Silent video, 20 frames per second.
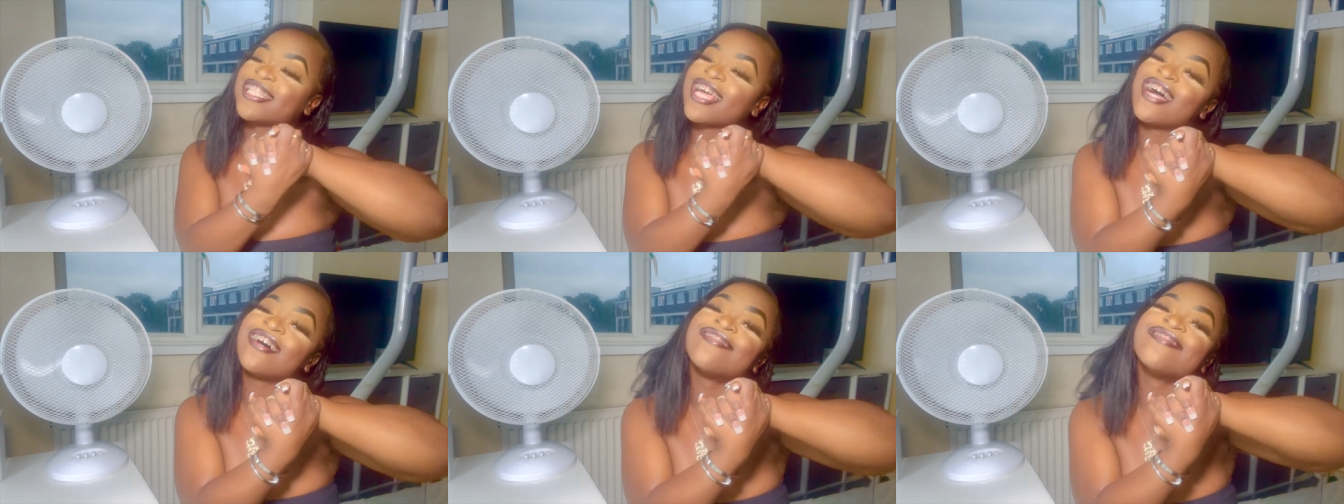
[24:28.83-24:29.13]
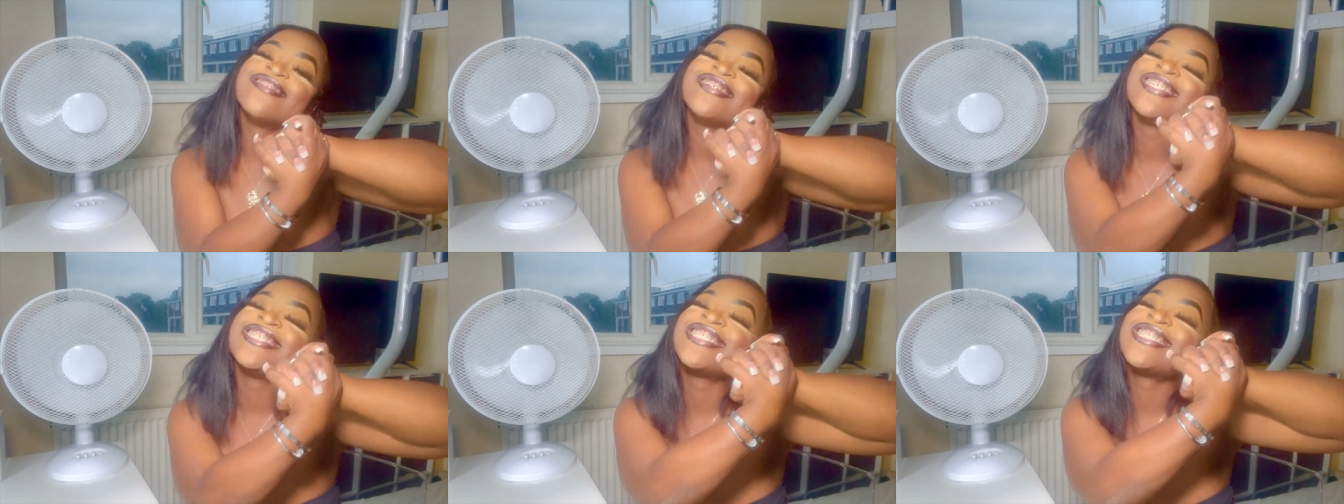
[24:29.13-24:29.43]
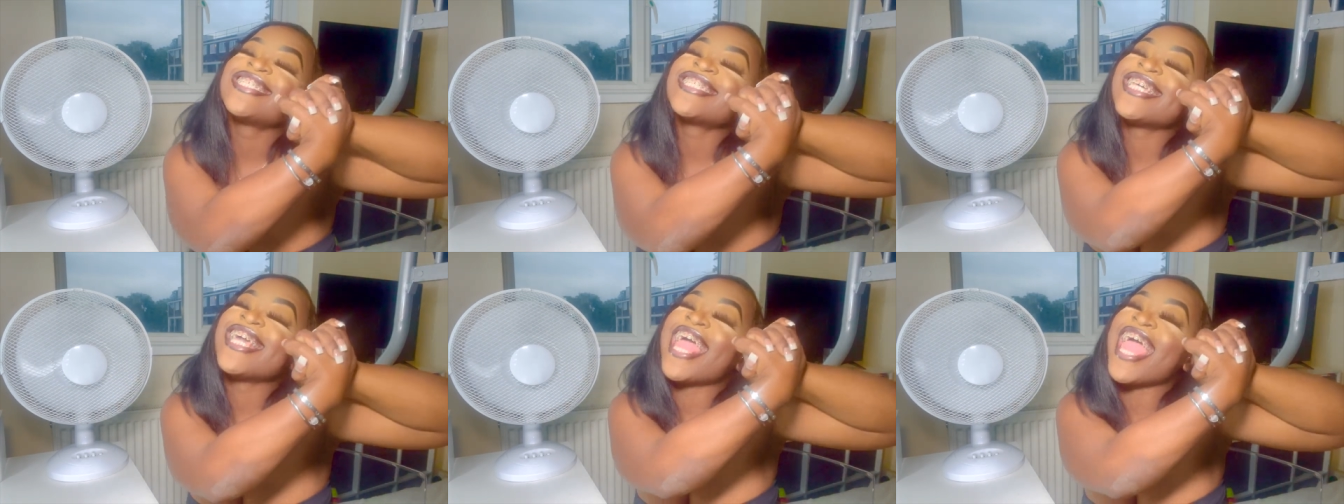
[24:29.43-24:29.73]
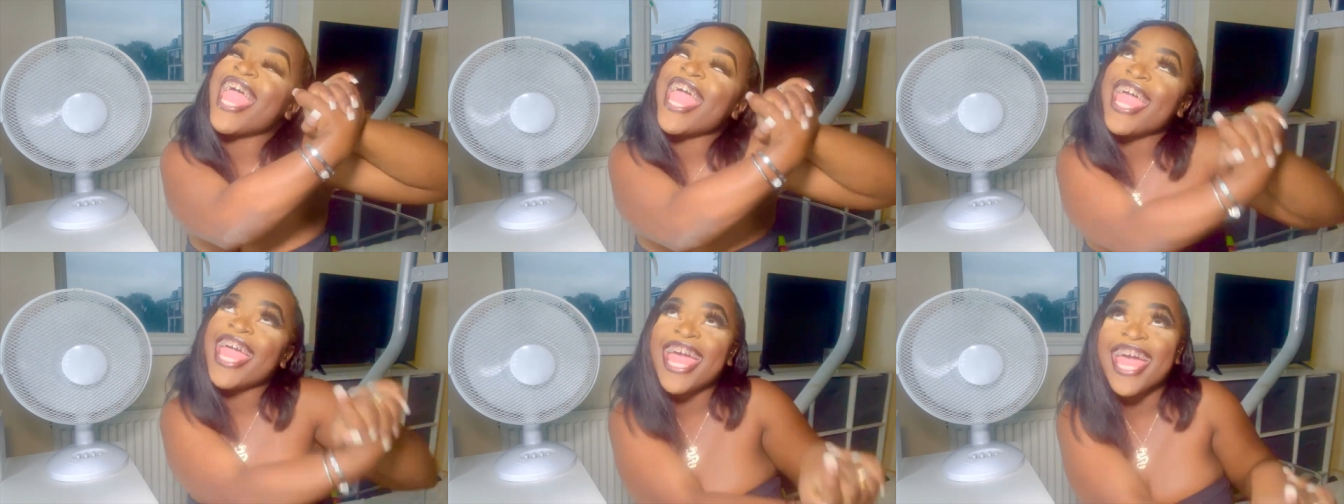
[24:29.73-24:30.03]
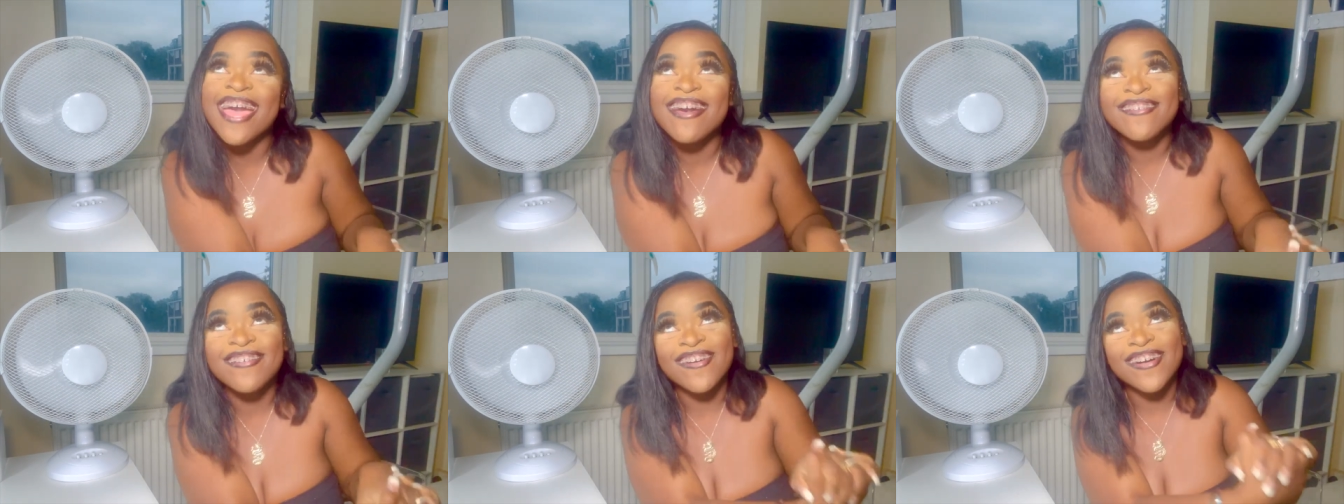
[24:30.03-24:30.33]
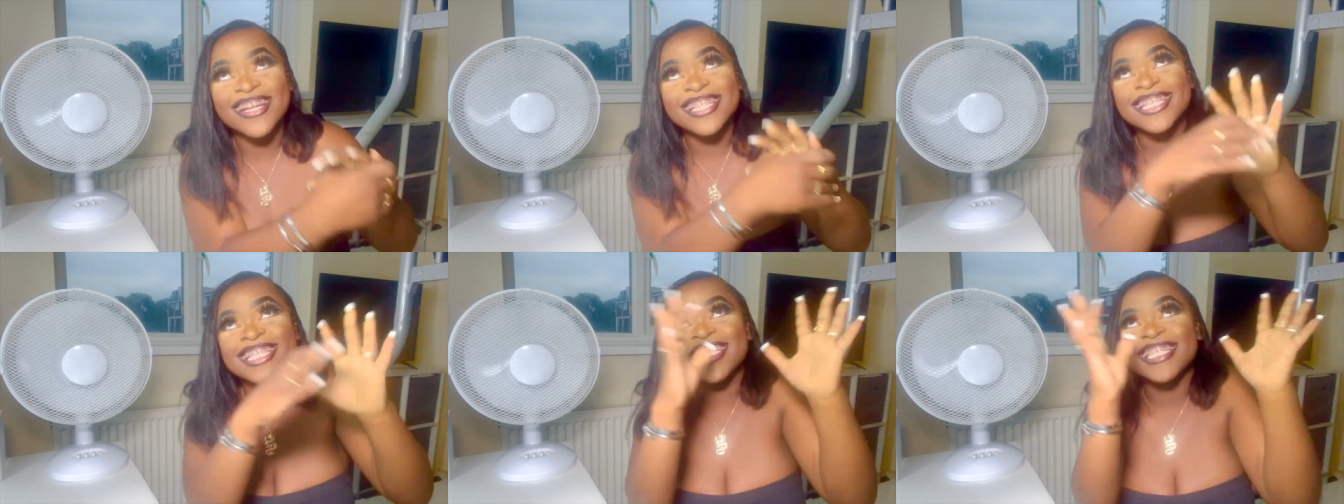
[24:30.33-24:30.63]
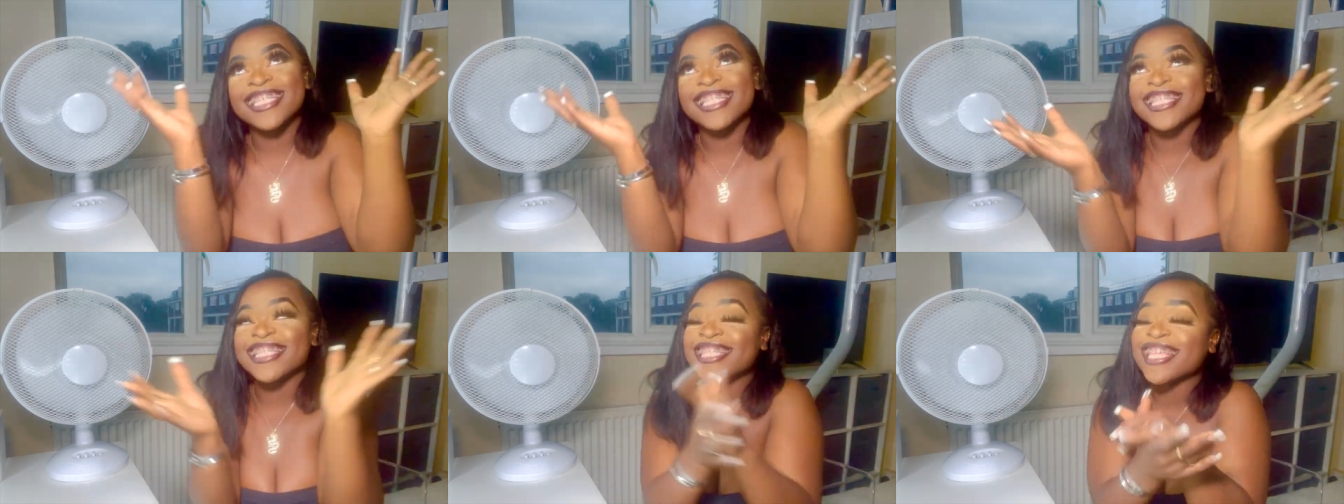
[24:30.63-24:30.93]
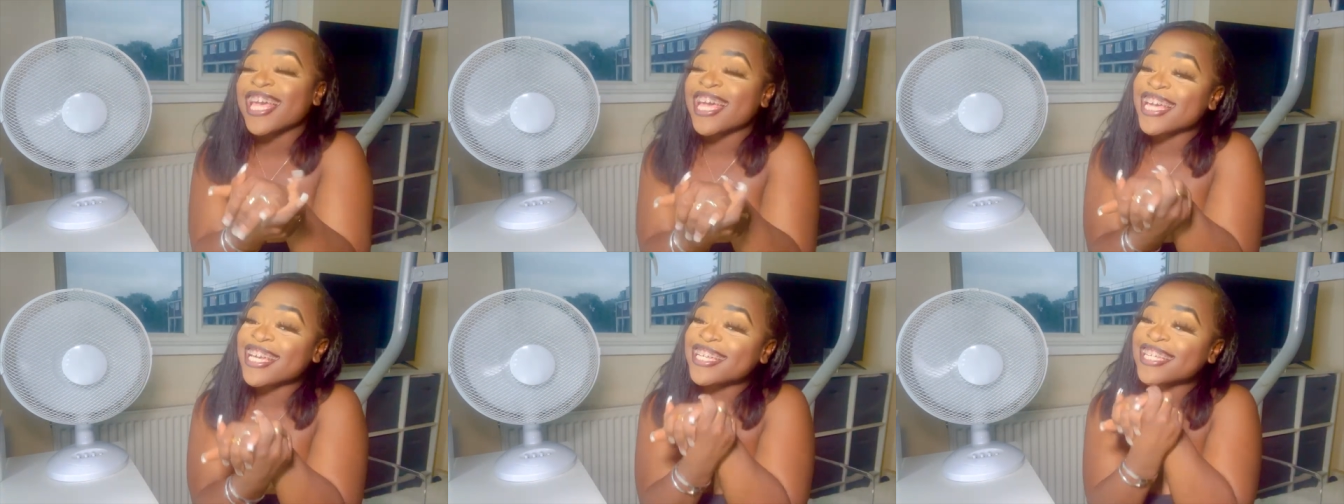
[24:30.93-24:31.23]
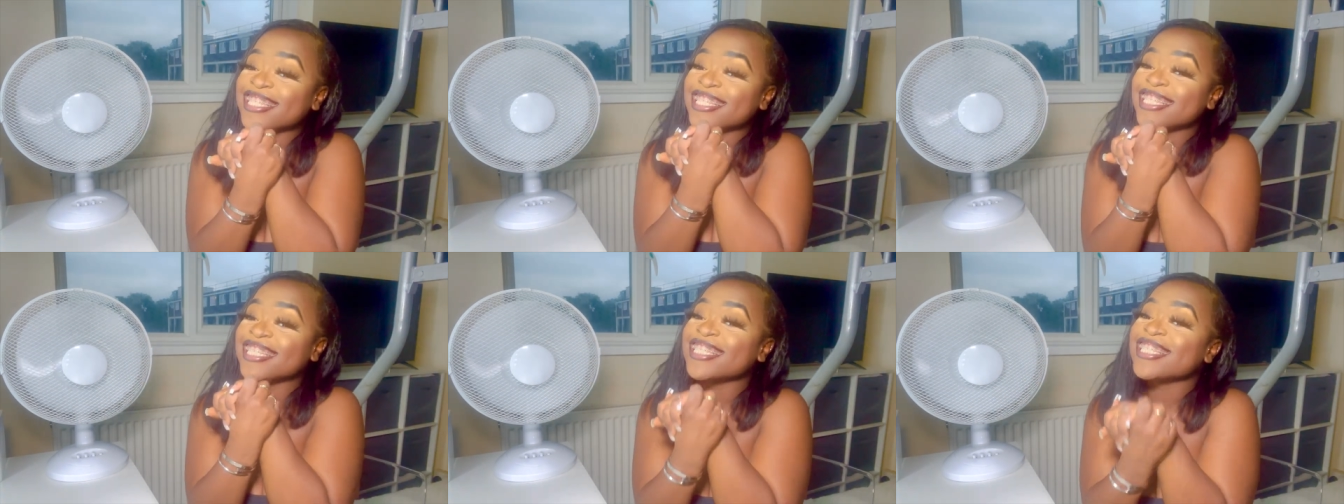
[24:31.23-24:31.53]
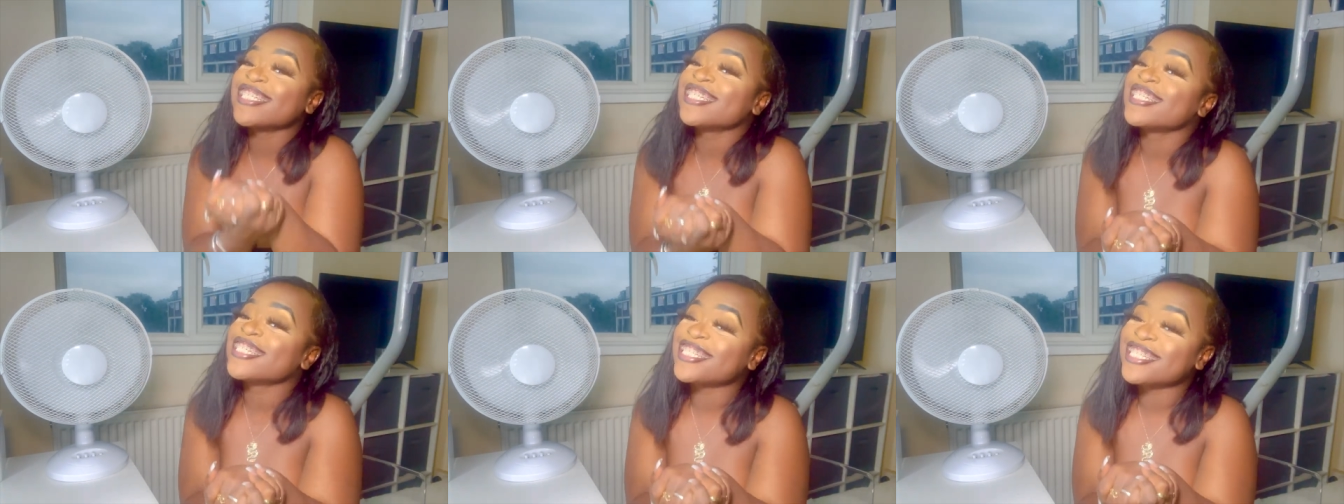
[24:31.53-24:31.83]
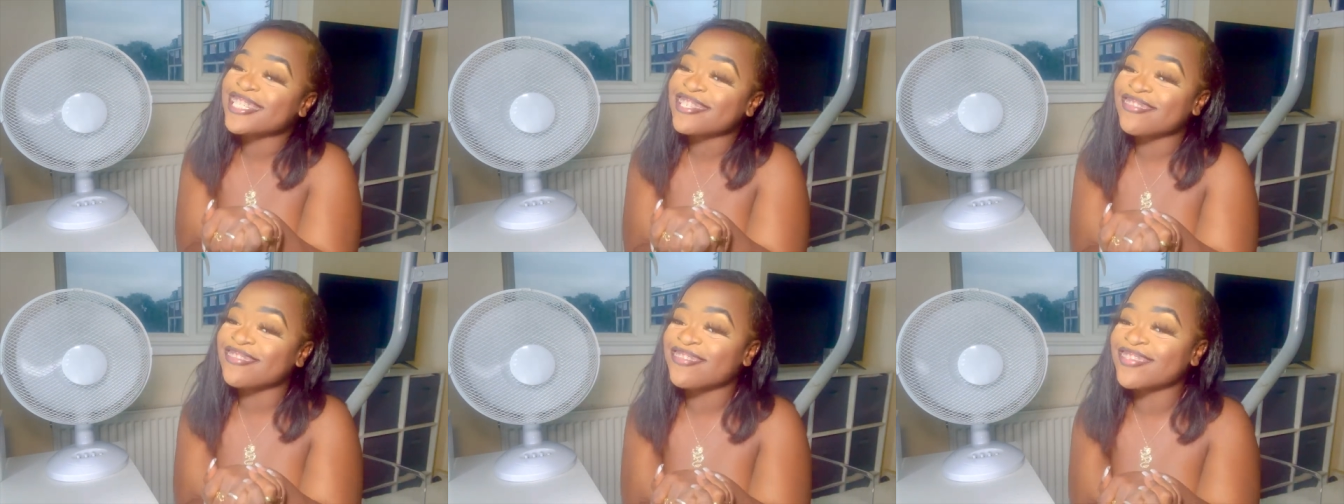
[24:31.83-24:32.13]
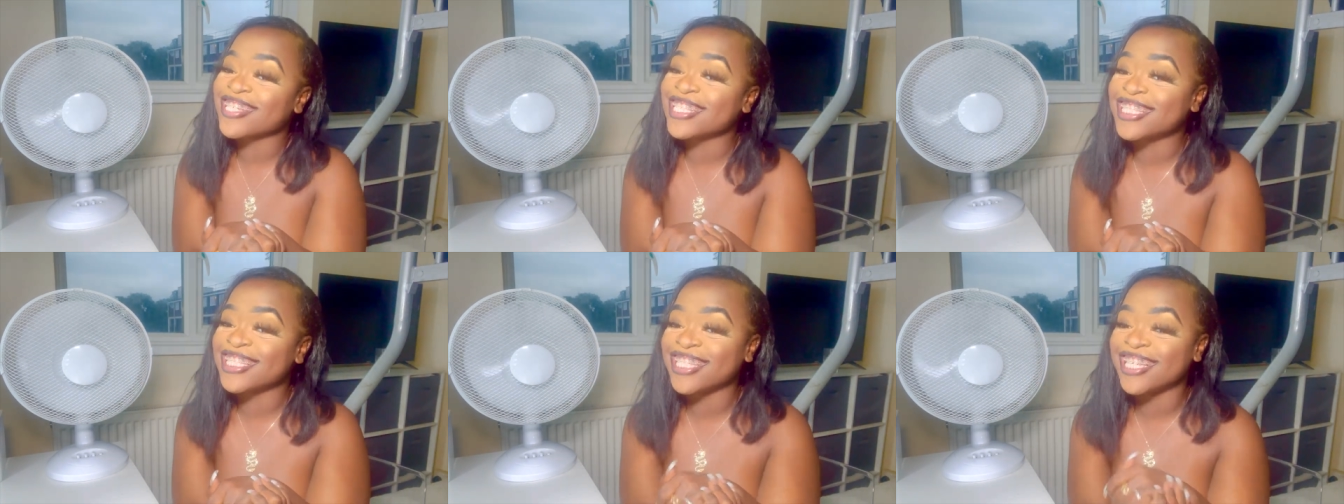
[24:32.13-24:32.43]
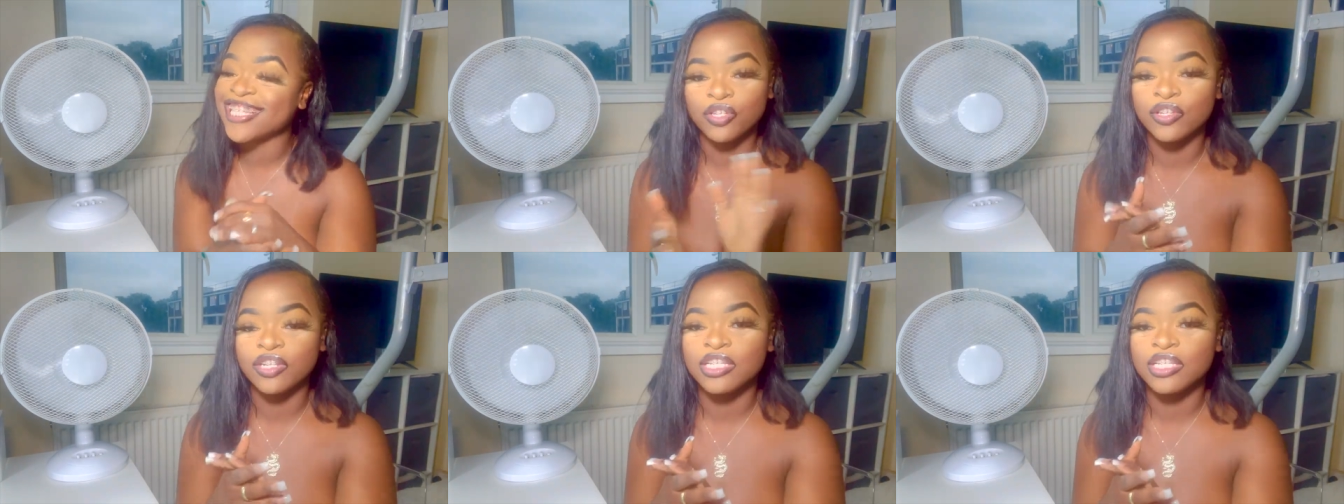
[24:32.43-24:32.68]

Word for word: that was it for today's YouTube video.